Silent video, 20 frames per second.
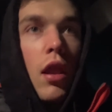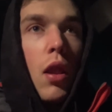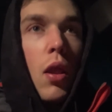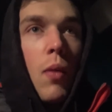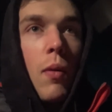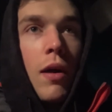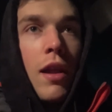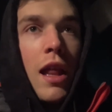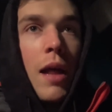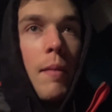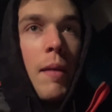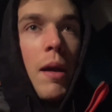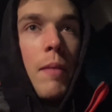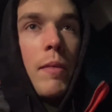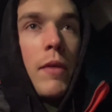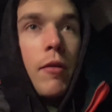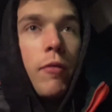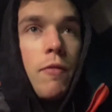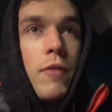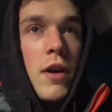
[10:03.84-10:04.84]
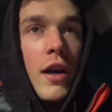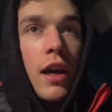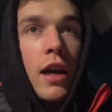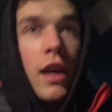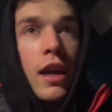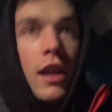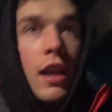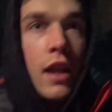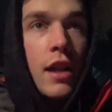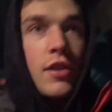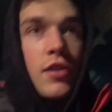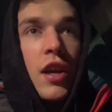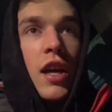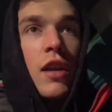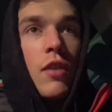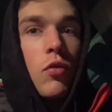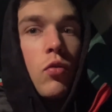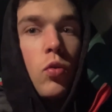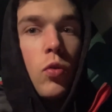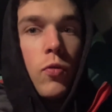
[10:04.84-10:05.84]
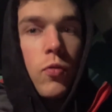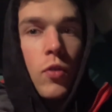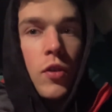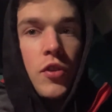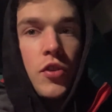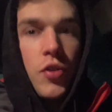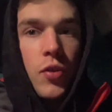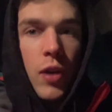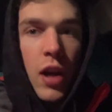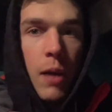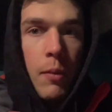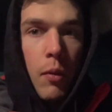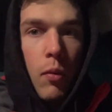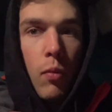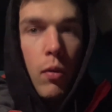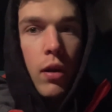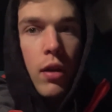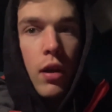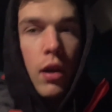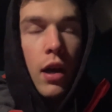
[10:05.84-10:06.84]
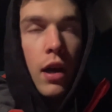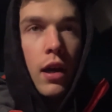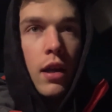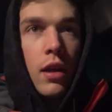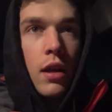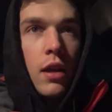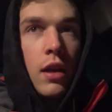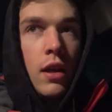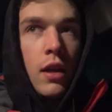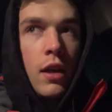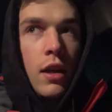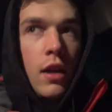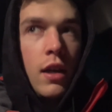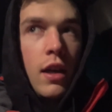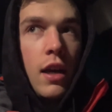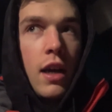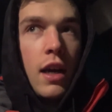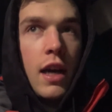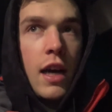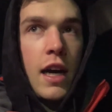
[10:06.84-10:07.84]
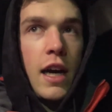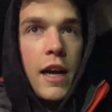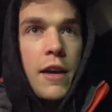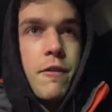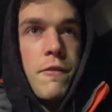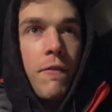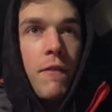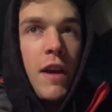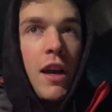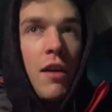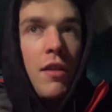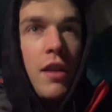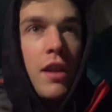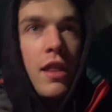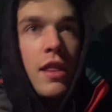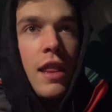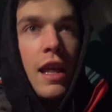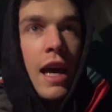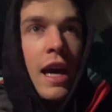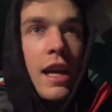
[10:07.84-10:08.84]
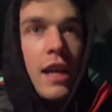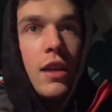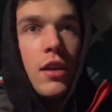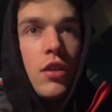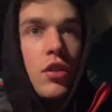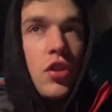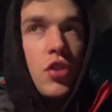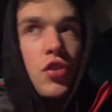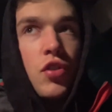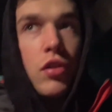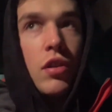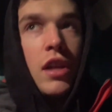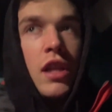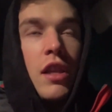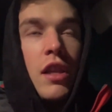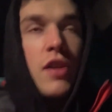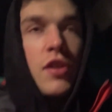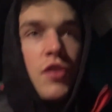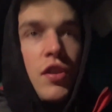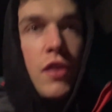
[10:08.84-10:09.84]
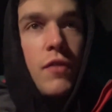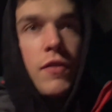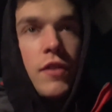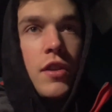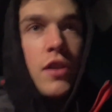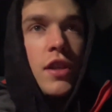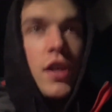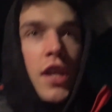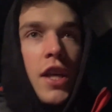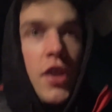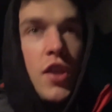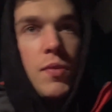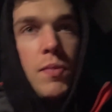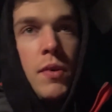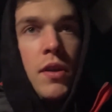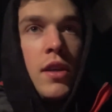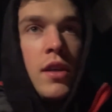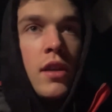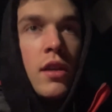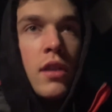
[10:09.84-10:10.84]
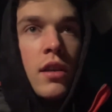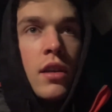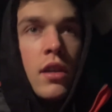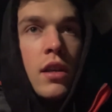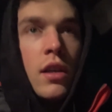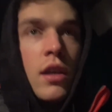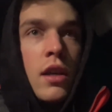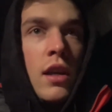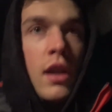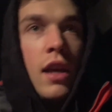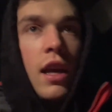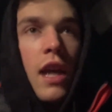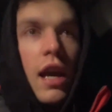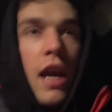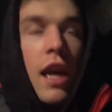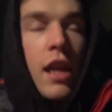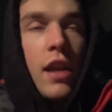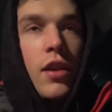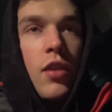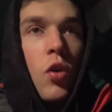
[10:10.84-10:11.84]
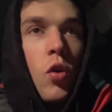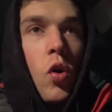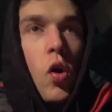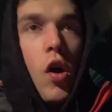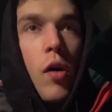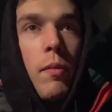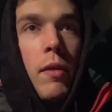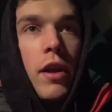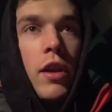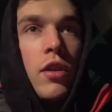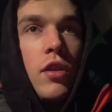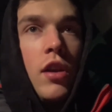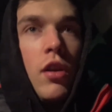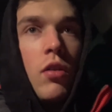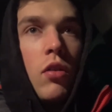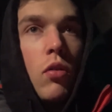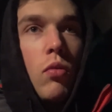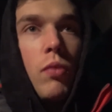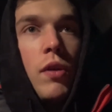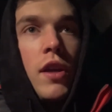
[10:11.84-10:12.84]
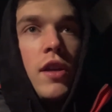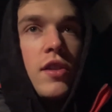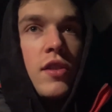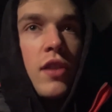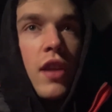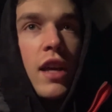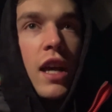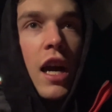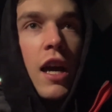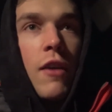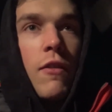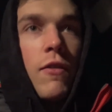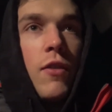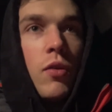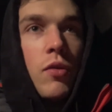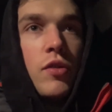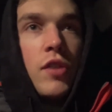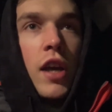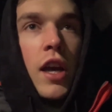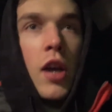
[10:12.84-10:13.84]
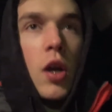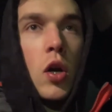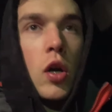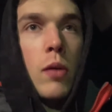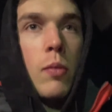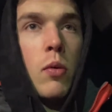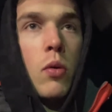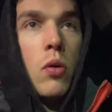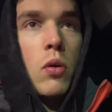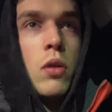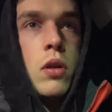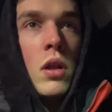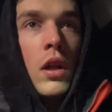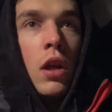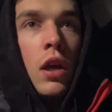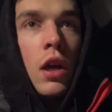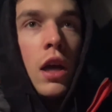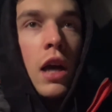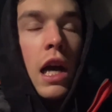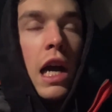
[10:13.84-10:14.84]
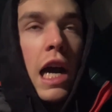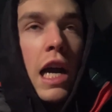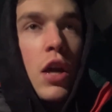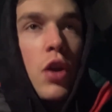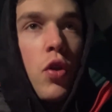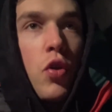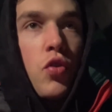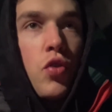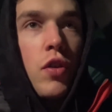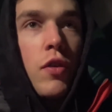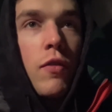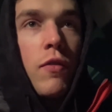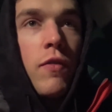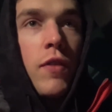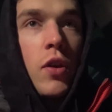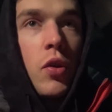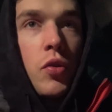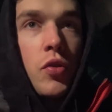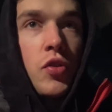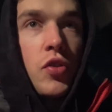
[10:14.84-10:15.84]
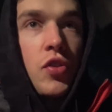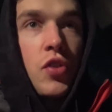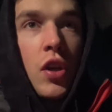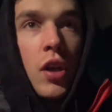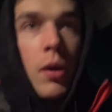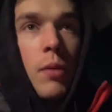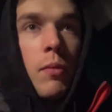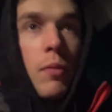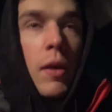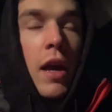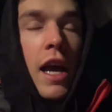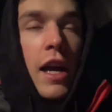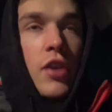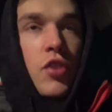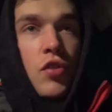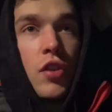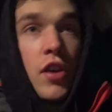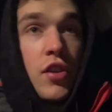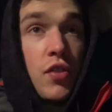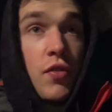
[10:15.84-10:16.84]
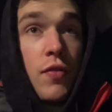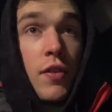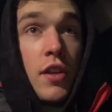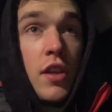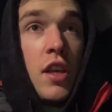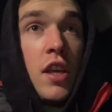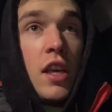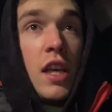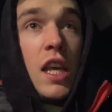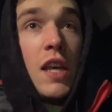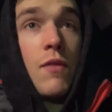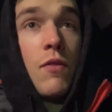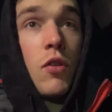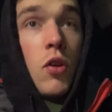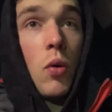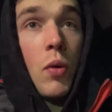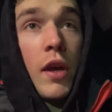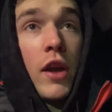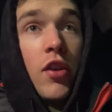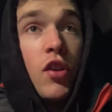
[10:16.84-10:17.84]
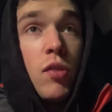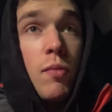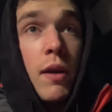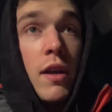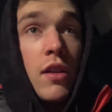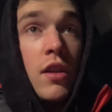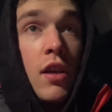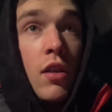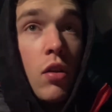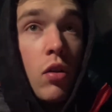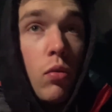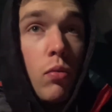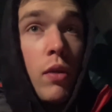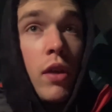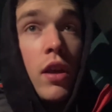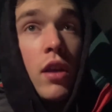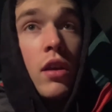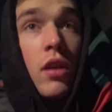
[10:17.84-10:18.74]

while that might be fine, and it's kind of cool for Instagram and whatnot, I found that just needlessly fatigues me. And on my deload weeks, like, I feel terrible. I usually feel some excess fatigue even going into my deload week.